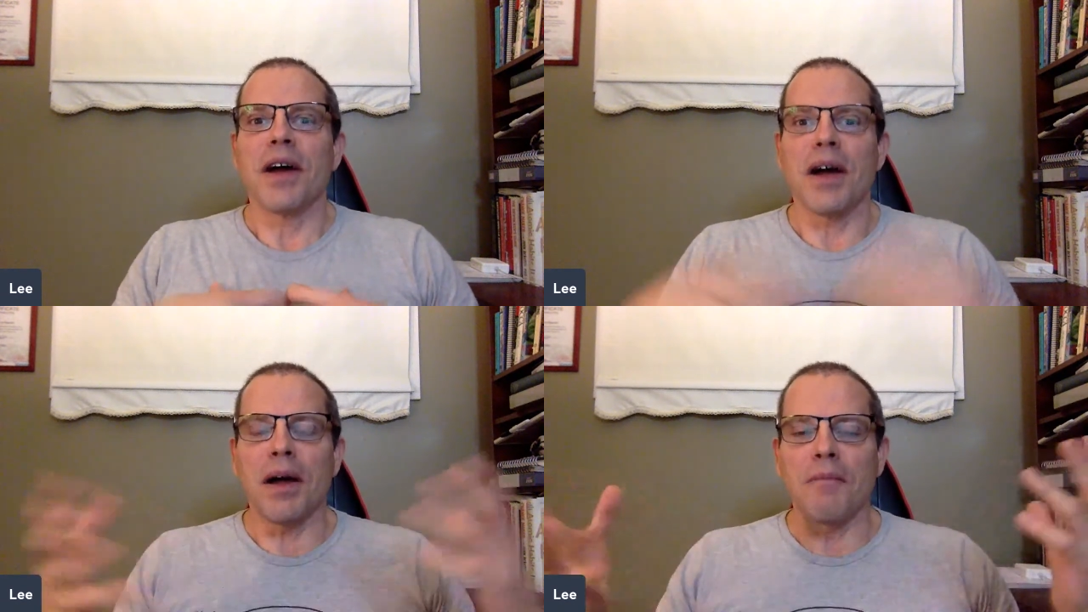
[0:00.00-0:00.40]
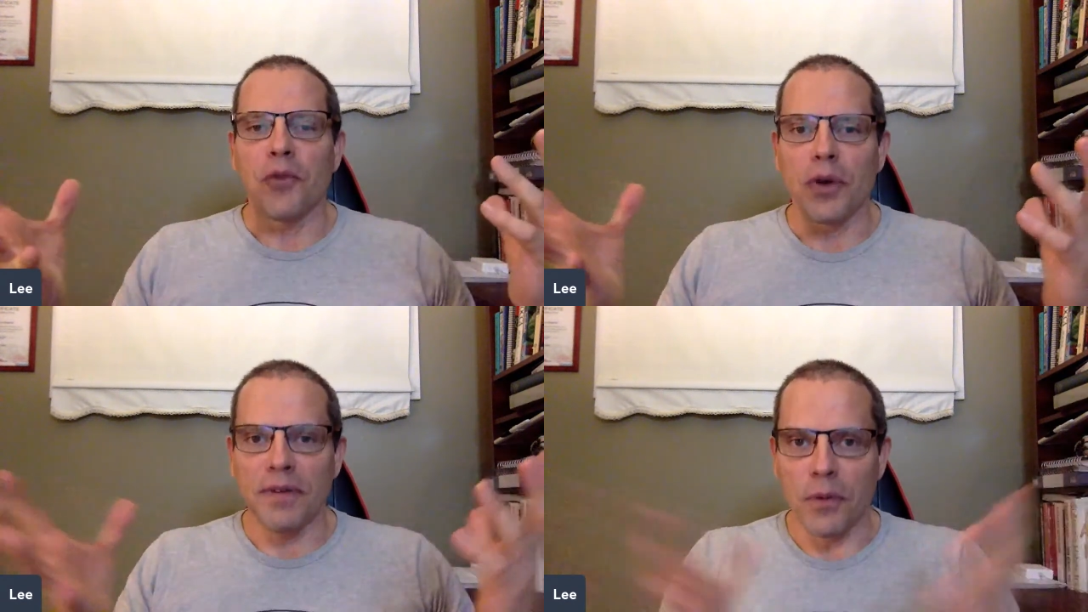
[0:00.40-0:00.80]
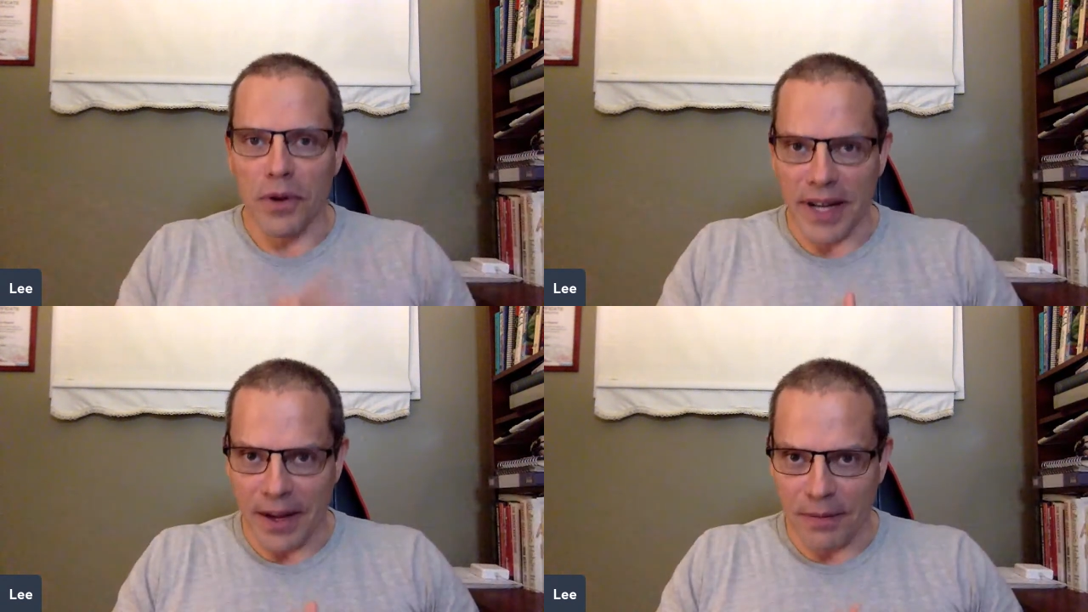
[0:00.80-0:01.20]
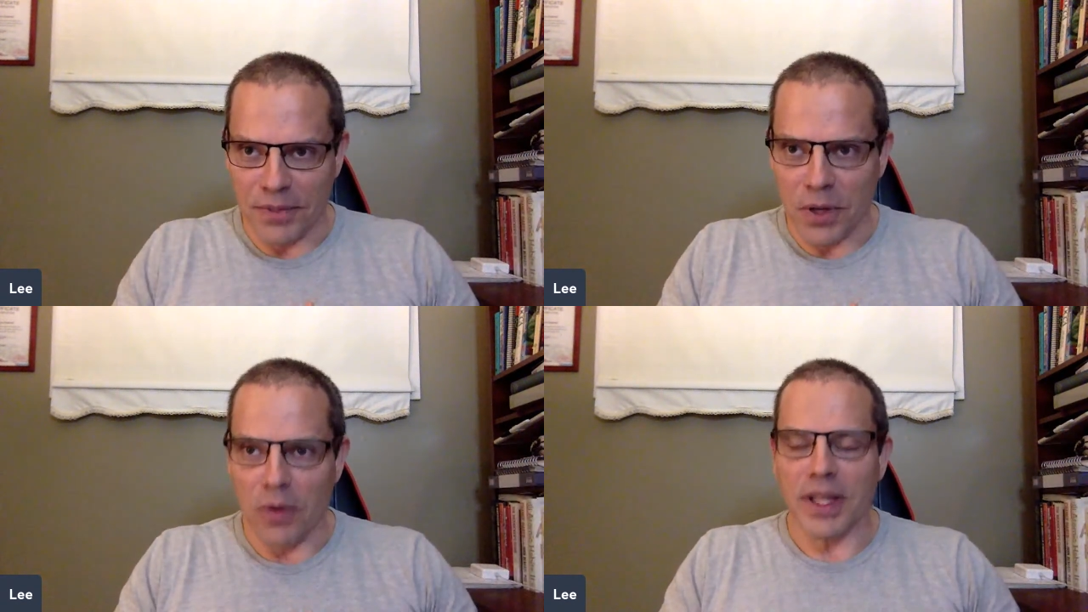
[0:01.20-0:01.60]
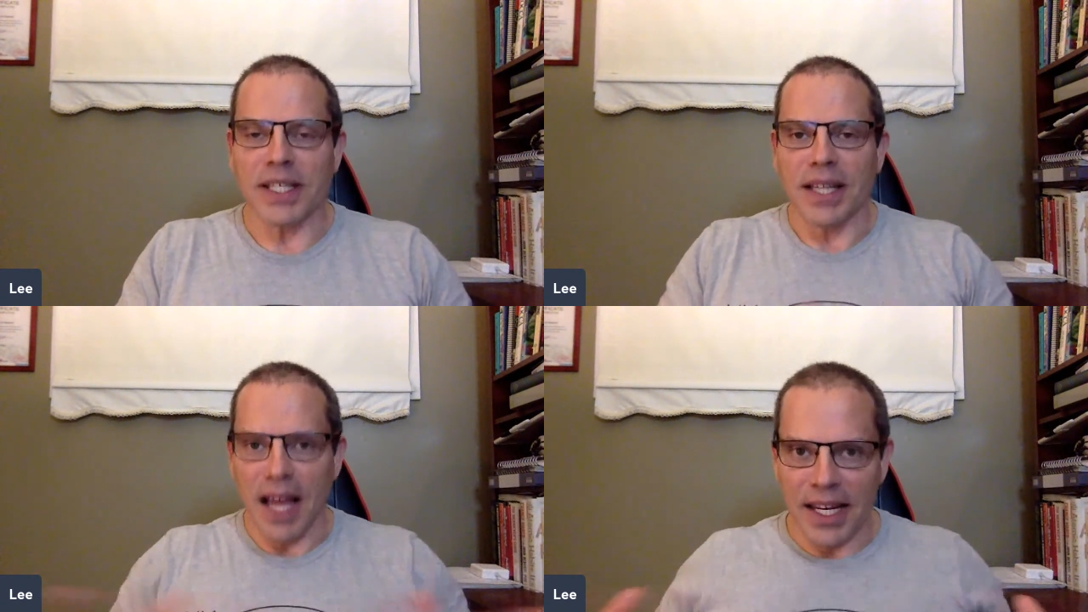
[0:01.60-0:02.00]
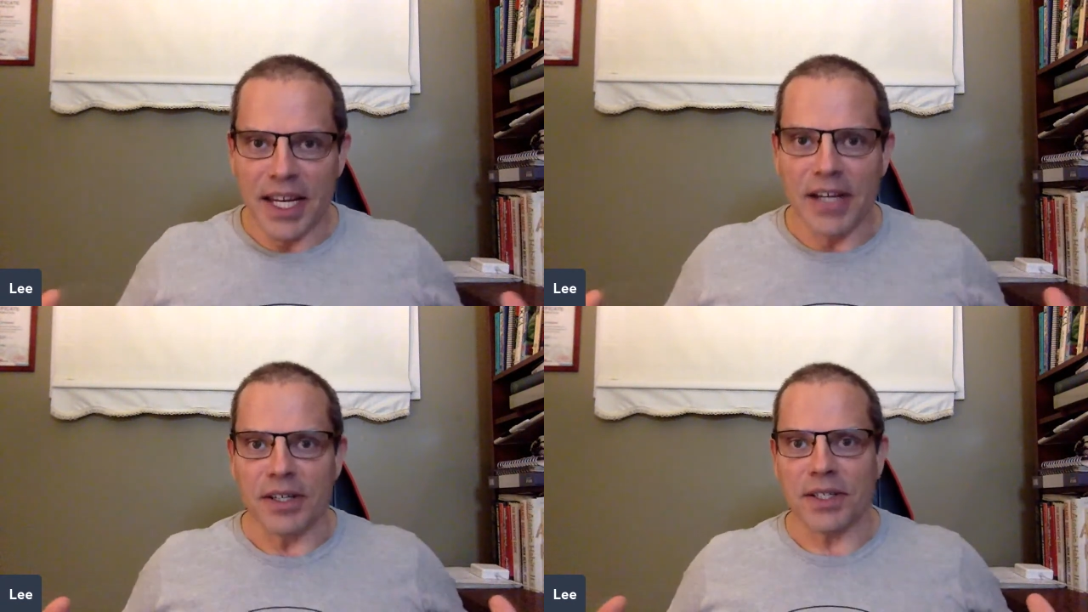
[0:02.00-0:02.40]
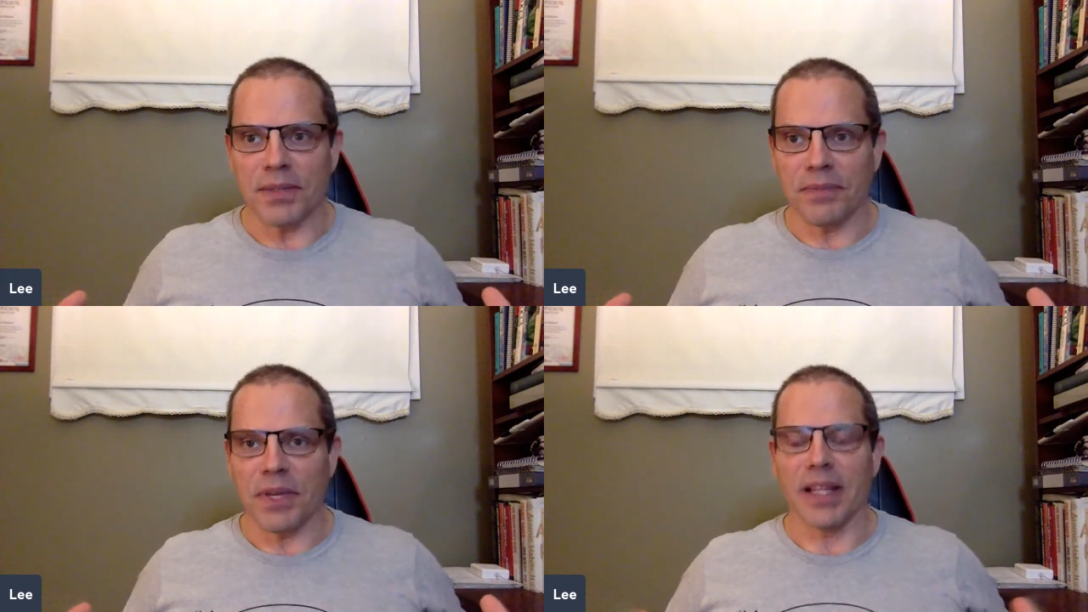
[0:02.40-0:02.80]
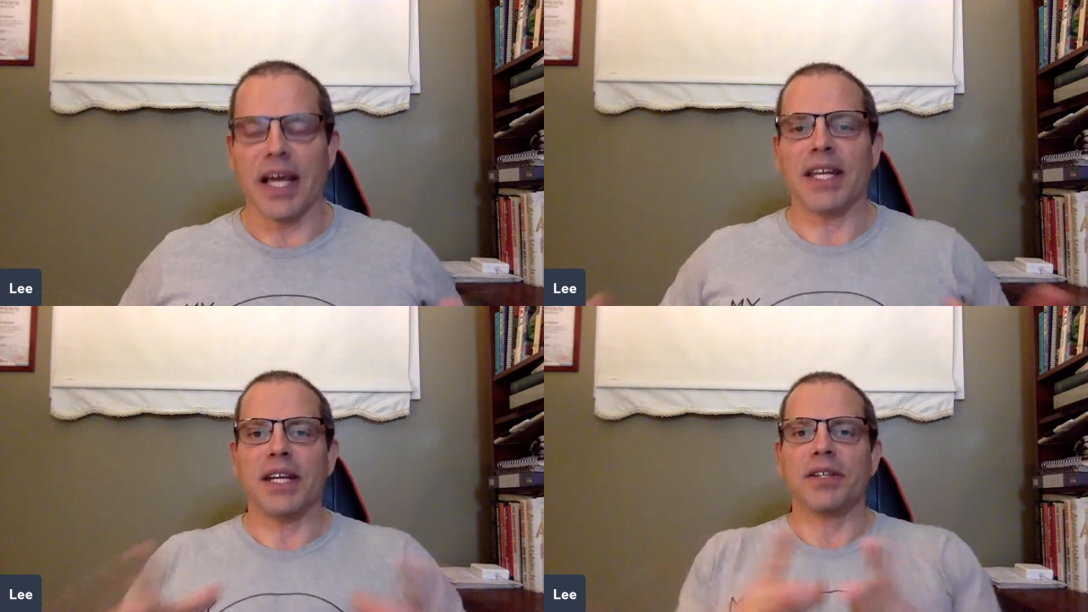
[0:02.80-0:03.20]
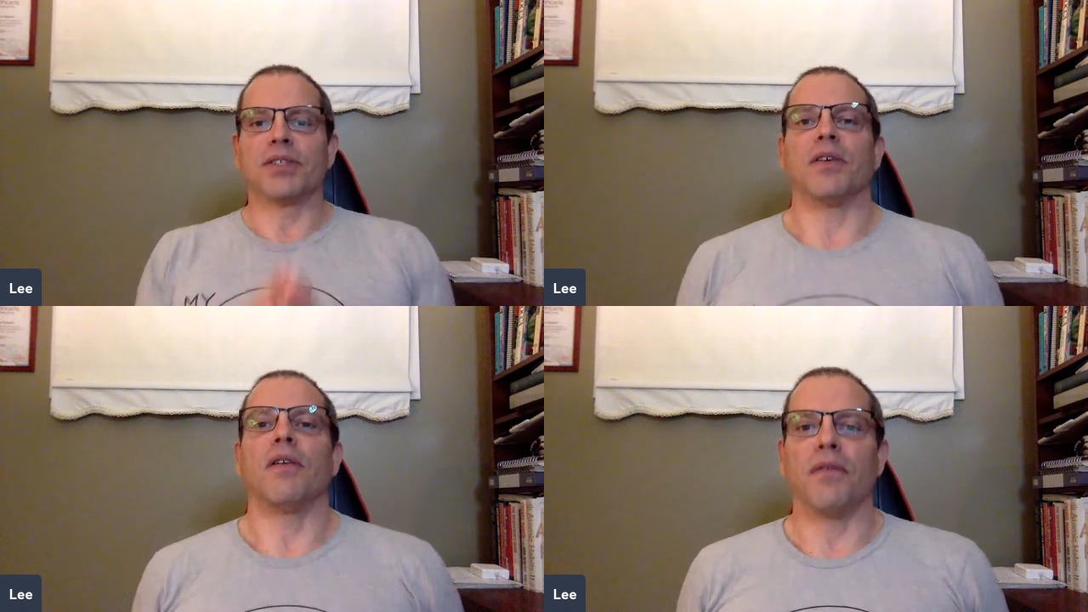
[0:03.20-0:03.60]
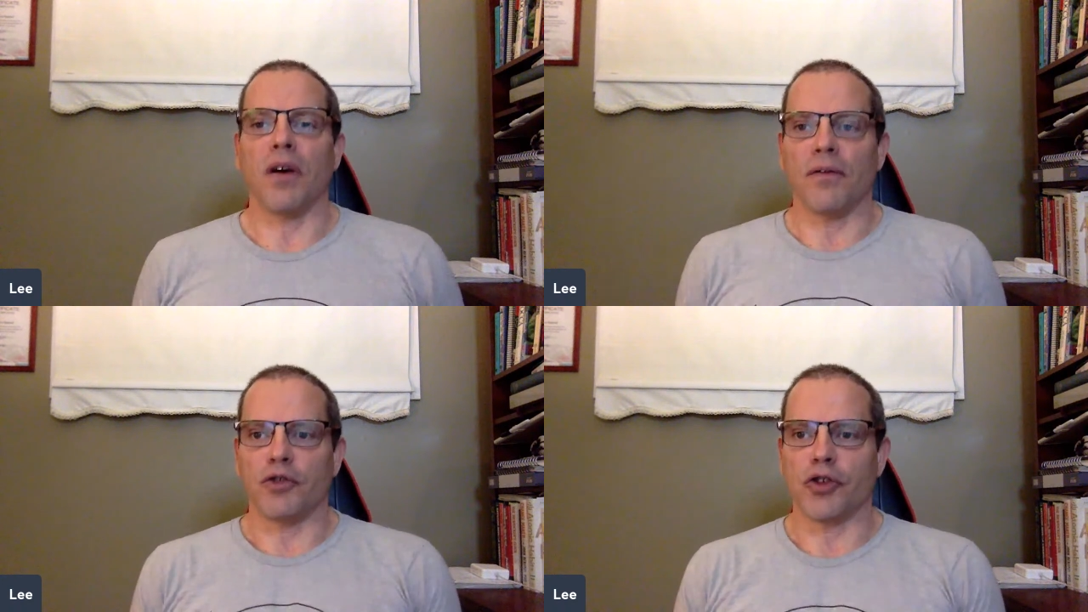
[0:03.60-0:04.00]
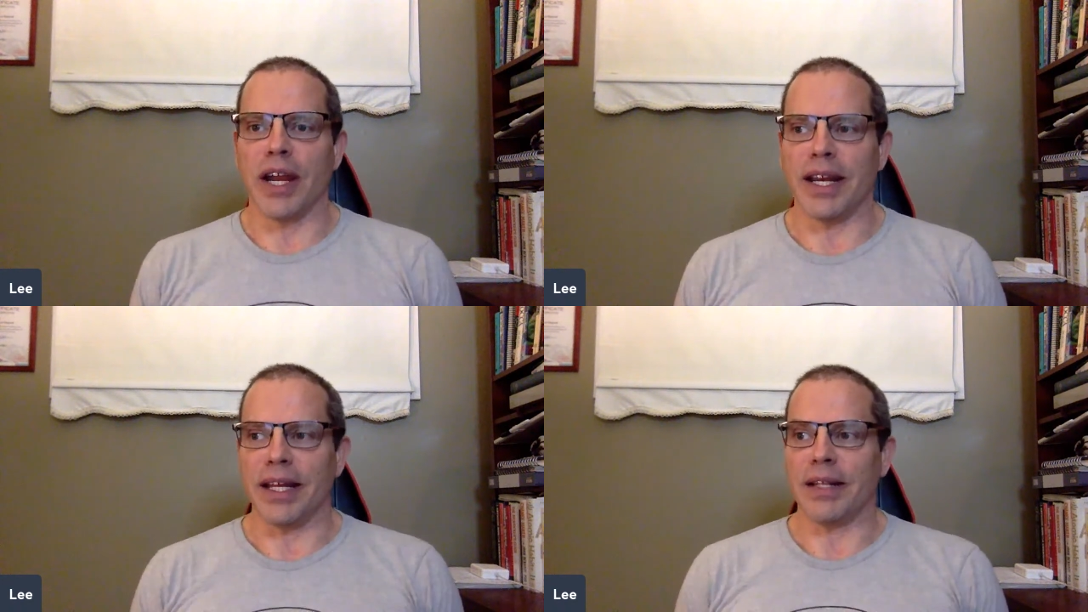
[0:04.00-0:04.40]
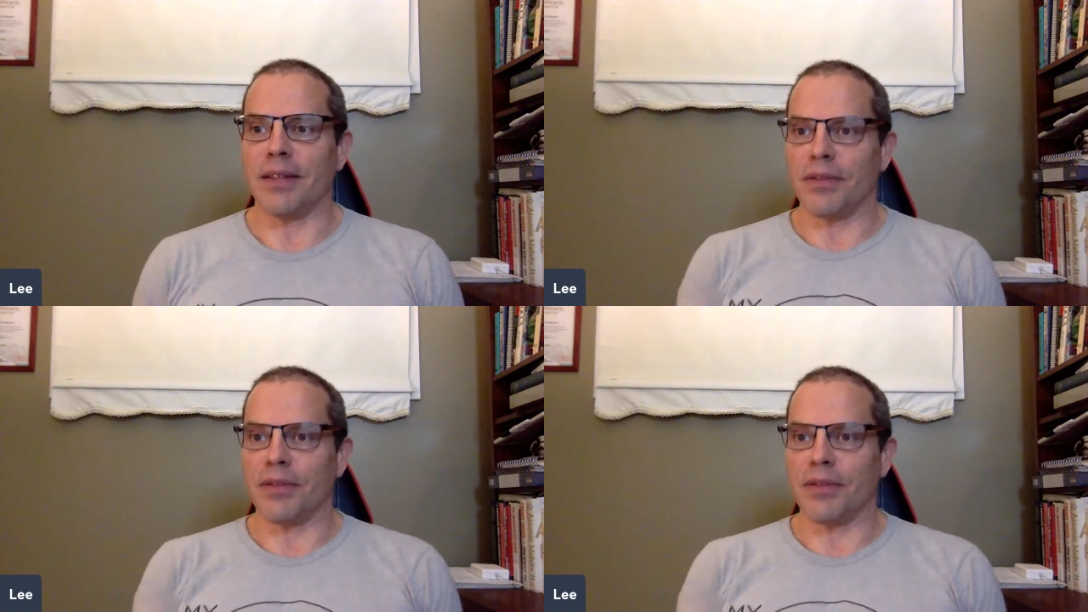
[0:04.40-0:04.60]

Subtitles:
I'm 44 now, so it's a lot of years of training.